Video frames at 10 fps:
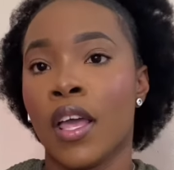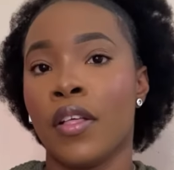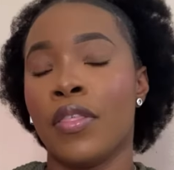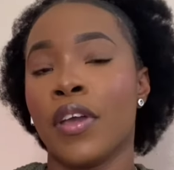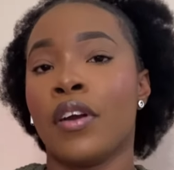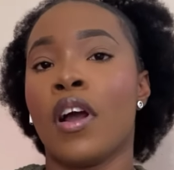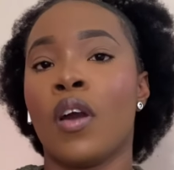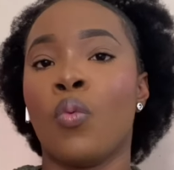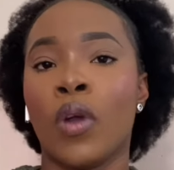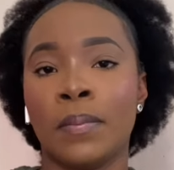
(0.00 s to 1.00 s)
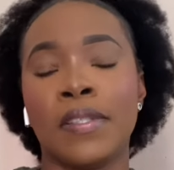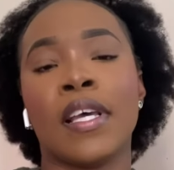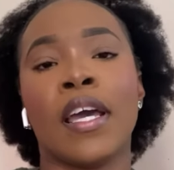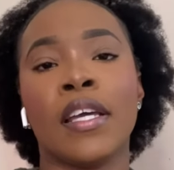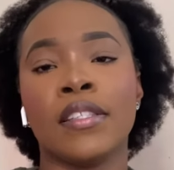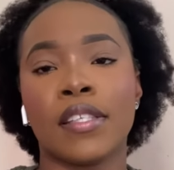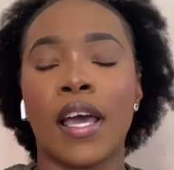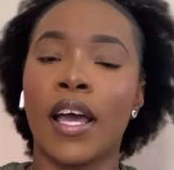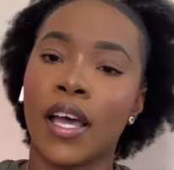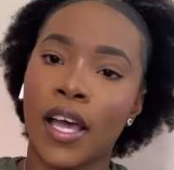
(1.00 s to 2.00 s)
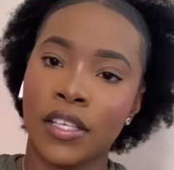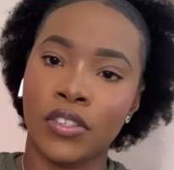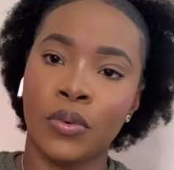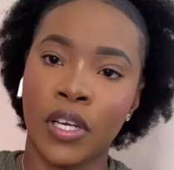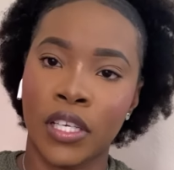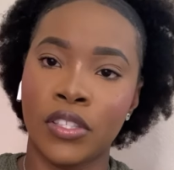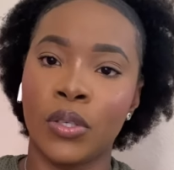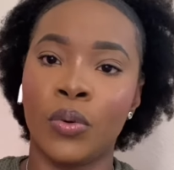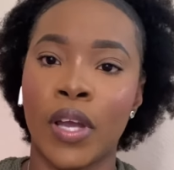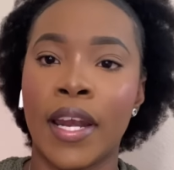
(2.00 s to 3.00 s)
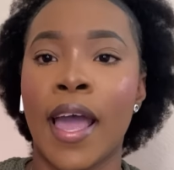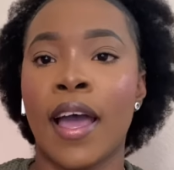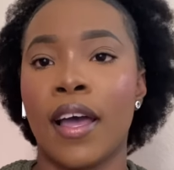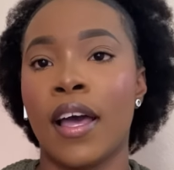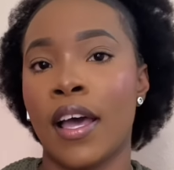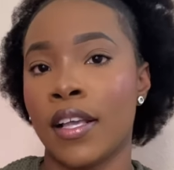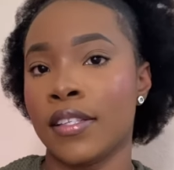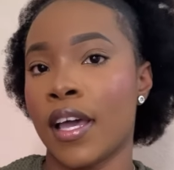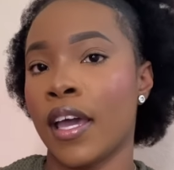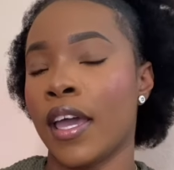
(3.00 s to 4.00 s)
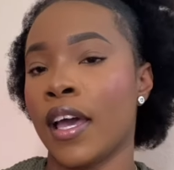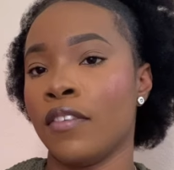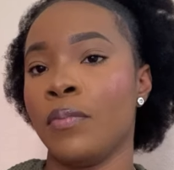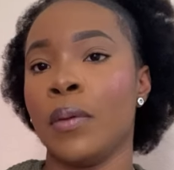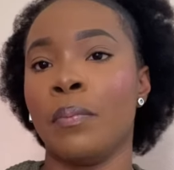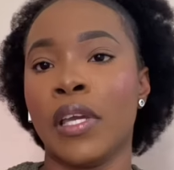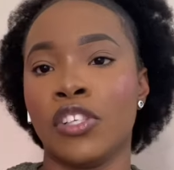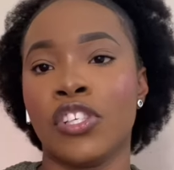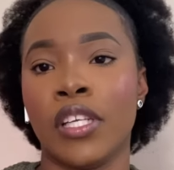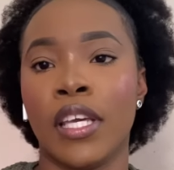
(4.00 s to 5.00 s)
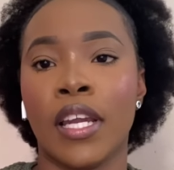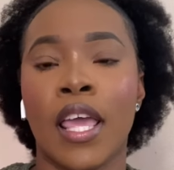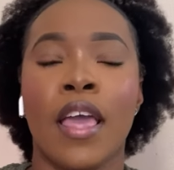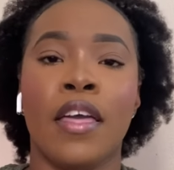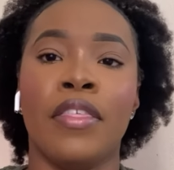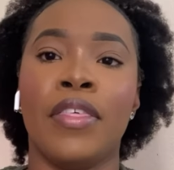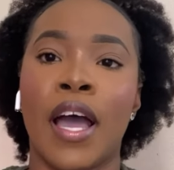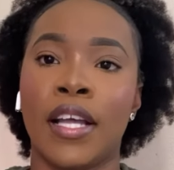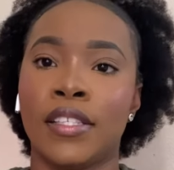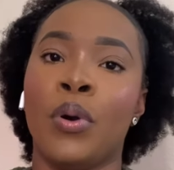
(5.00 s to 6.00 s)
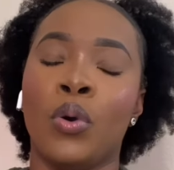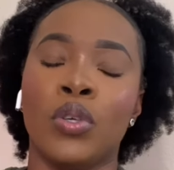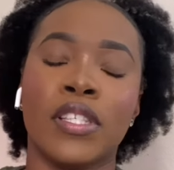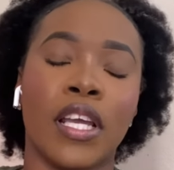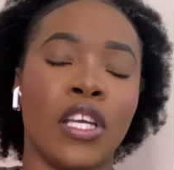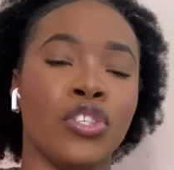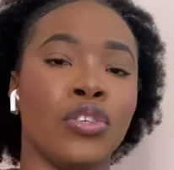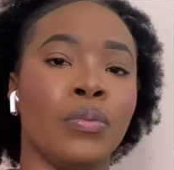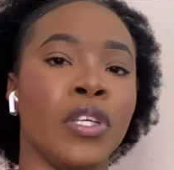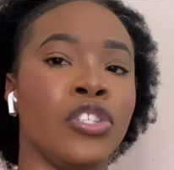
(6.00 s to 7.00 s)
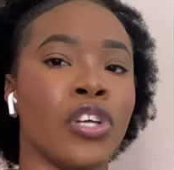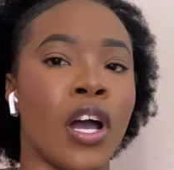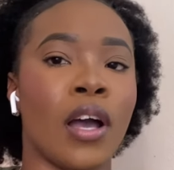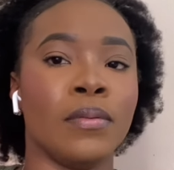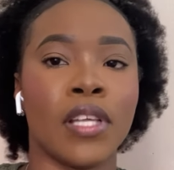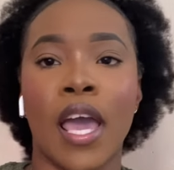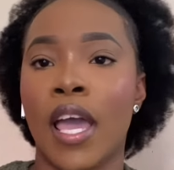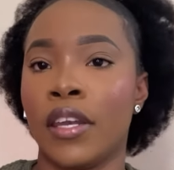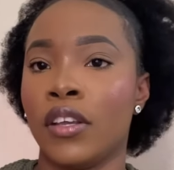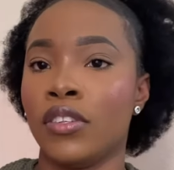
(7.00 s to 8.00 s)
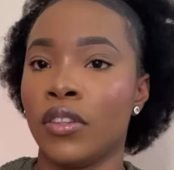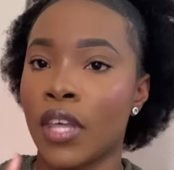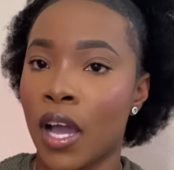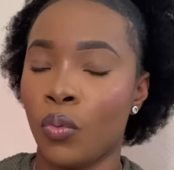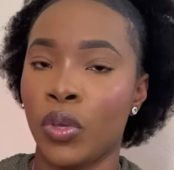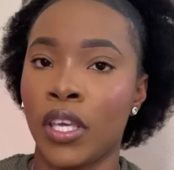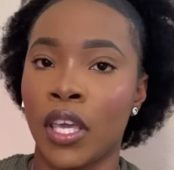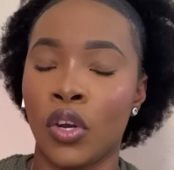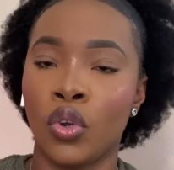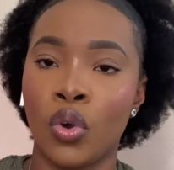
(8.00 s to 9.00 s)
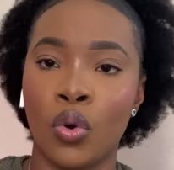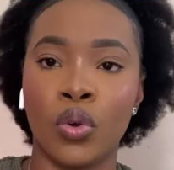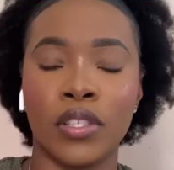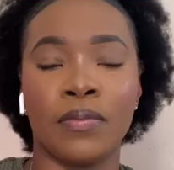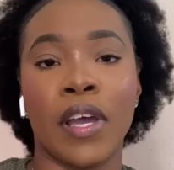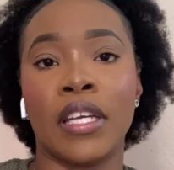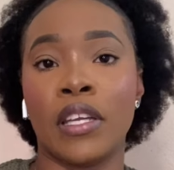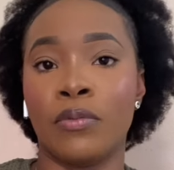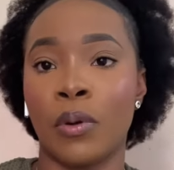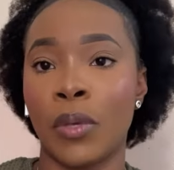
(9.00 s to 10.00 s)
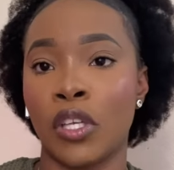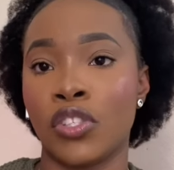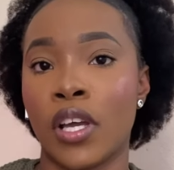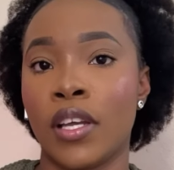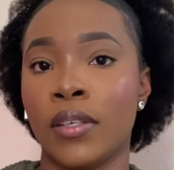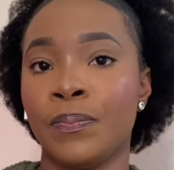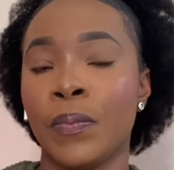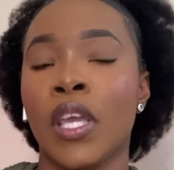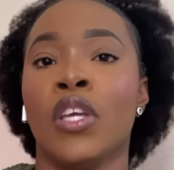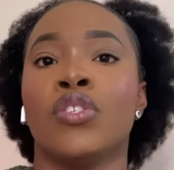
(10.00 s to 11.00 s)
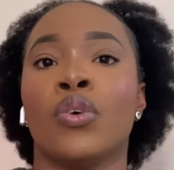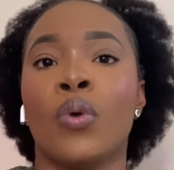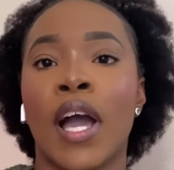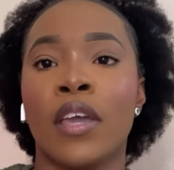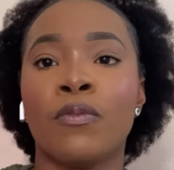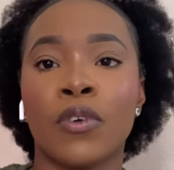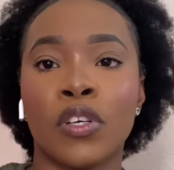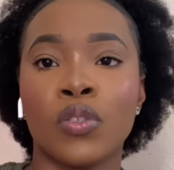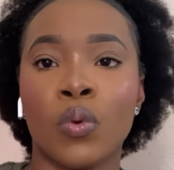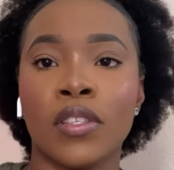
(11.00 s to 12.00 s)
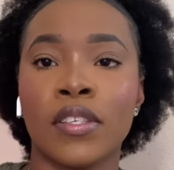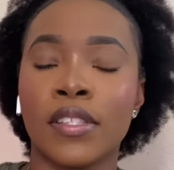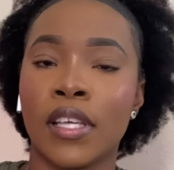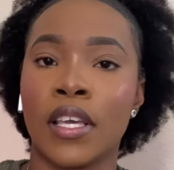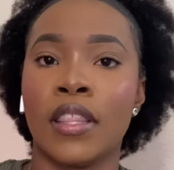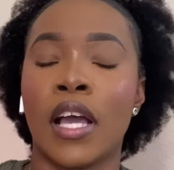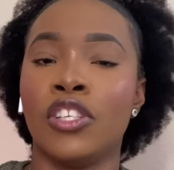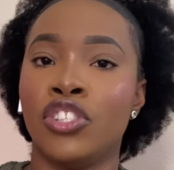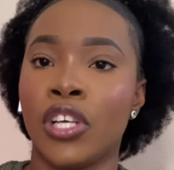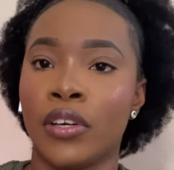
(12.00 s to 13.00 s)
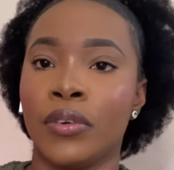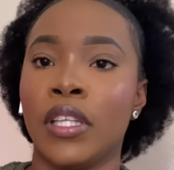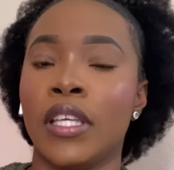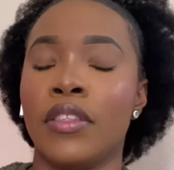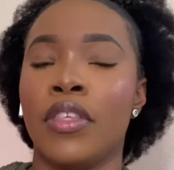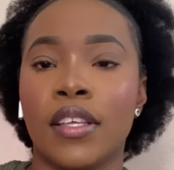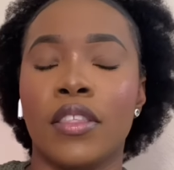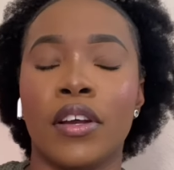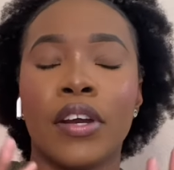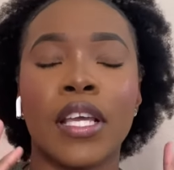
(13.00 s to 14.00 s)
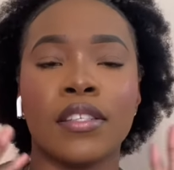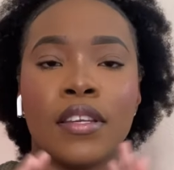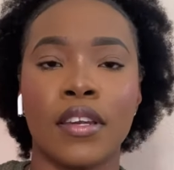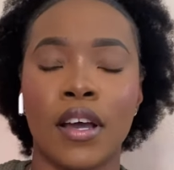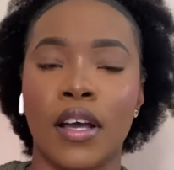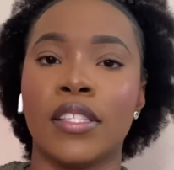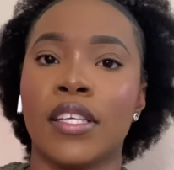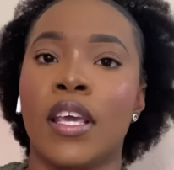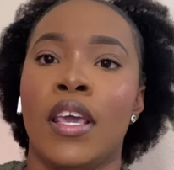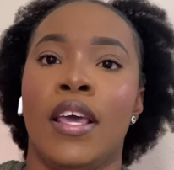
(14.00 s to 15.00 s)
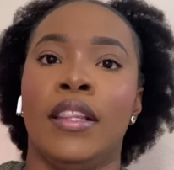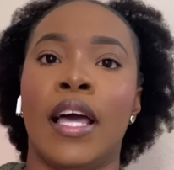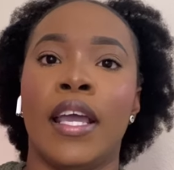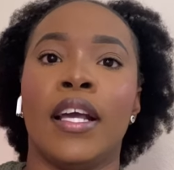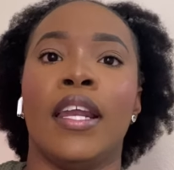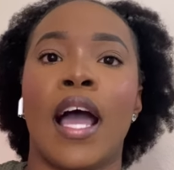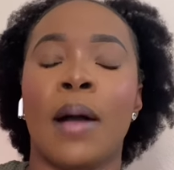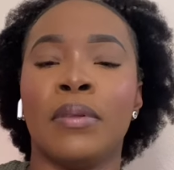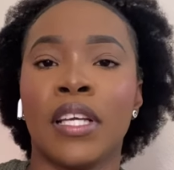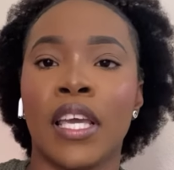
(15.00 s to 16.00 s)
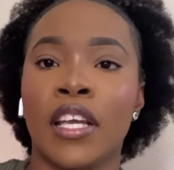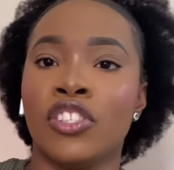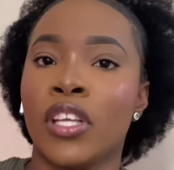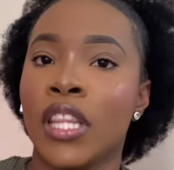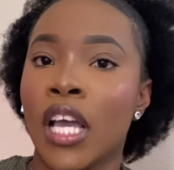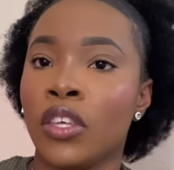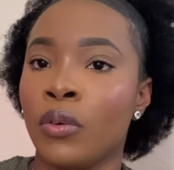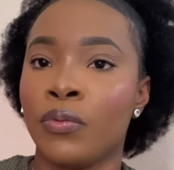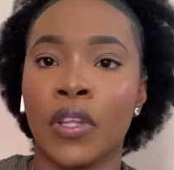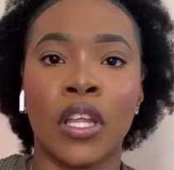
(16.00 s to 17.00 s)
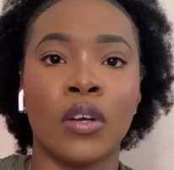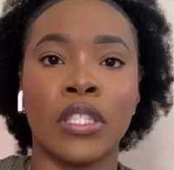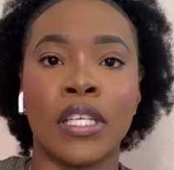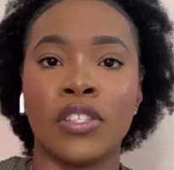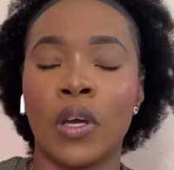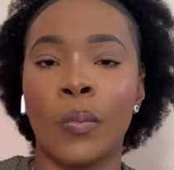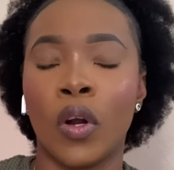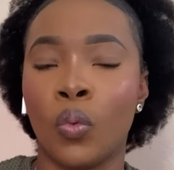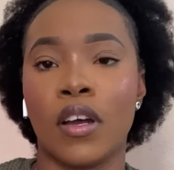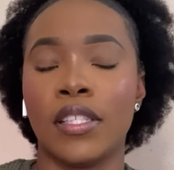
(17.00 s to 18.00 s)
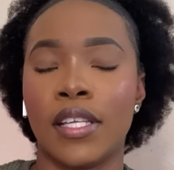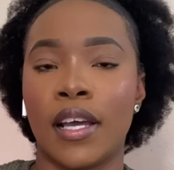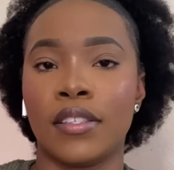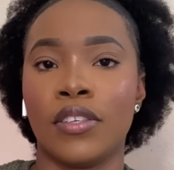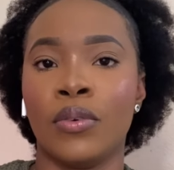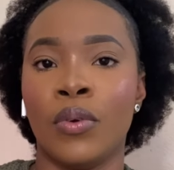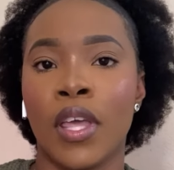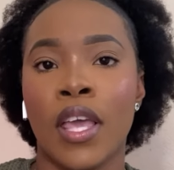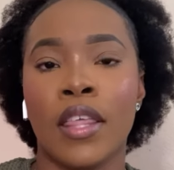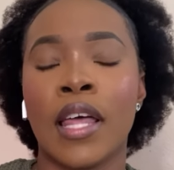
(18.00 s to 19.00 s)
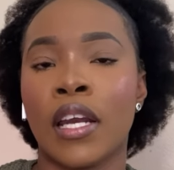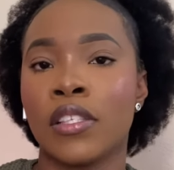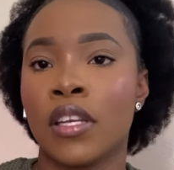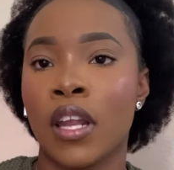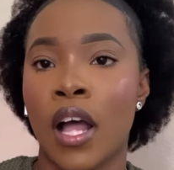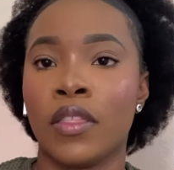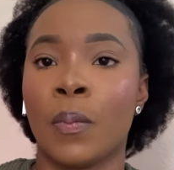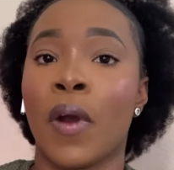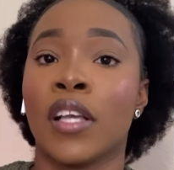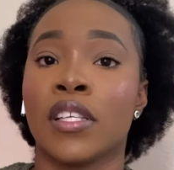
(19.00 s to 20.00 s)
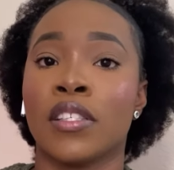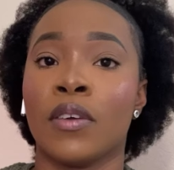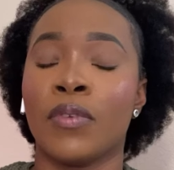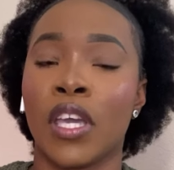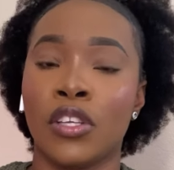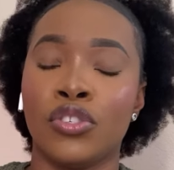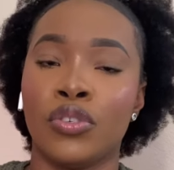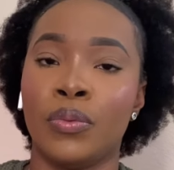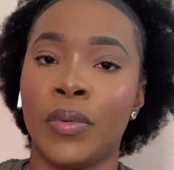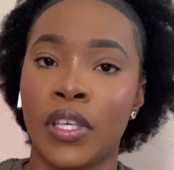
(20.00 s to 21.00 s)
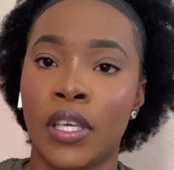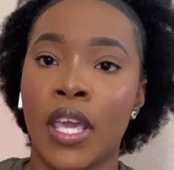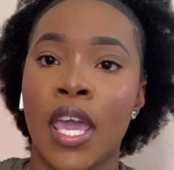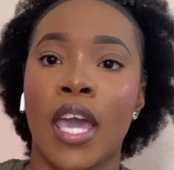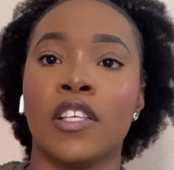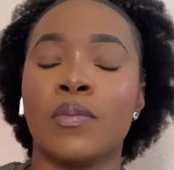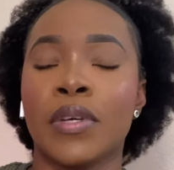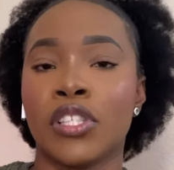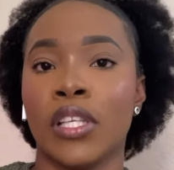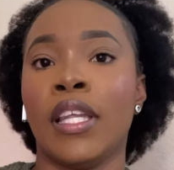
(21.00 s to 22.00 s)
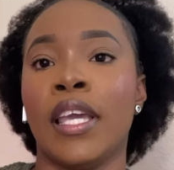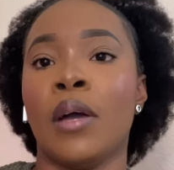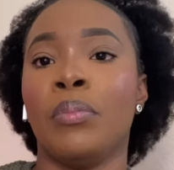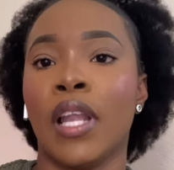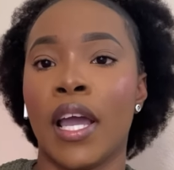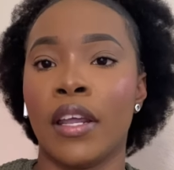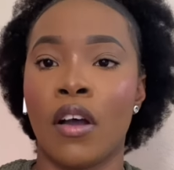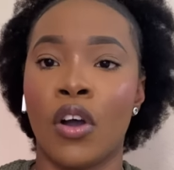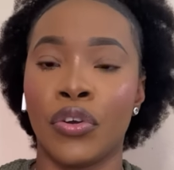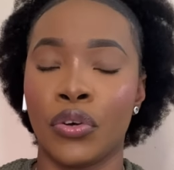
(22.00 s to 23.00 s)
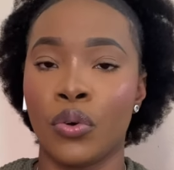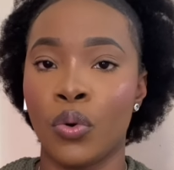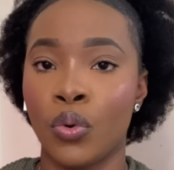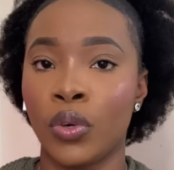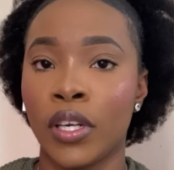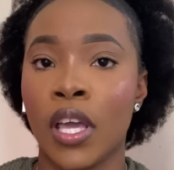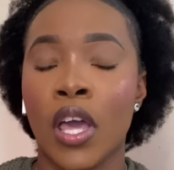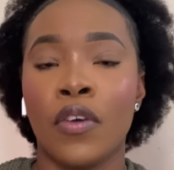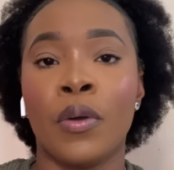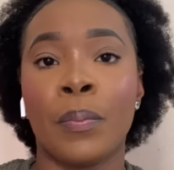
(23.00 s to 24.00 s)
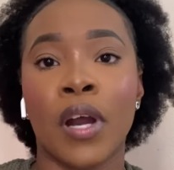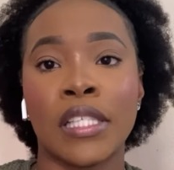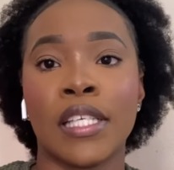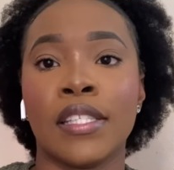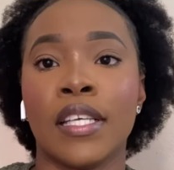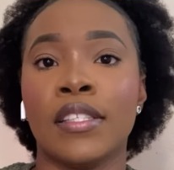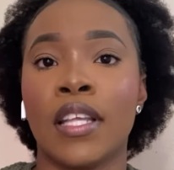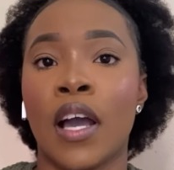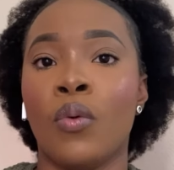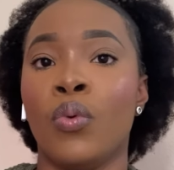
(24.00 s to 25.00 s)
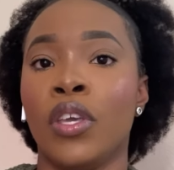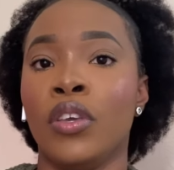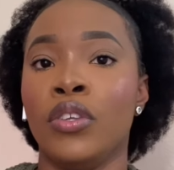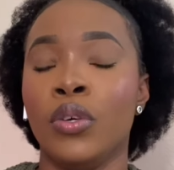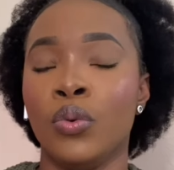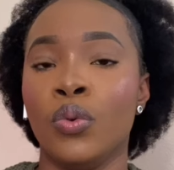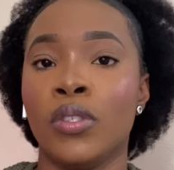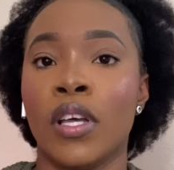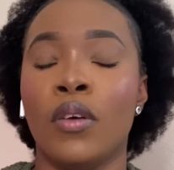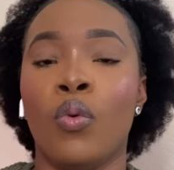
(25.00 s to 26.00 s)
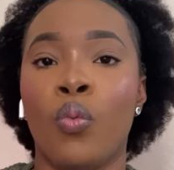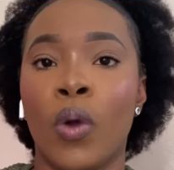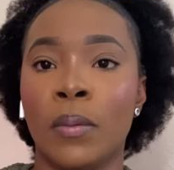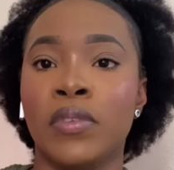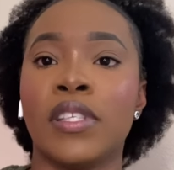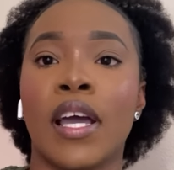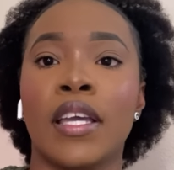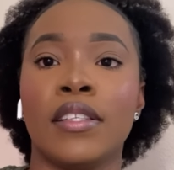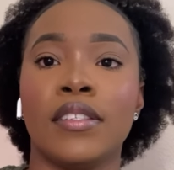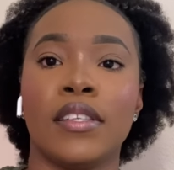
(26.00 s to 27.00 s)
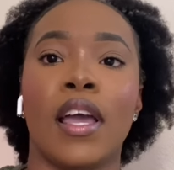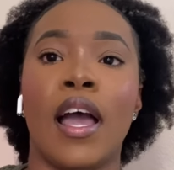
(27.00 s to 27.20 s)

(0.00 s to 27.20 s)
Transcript: There are websites, as you guys know, and as I have been mentioning, that post H2B jobs and that we can go to find information. So I first want to say that generally there is not like an application that you fill out and someone contact you. That is not the process of H2B, especially applying on your own. The process is that we use websites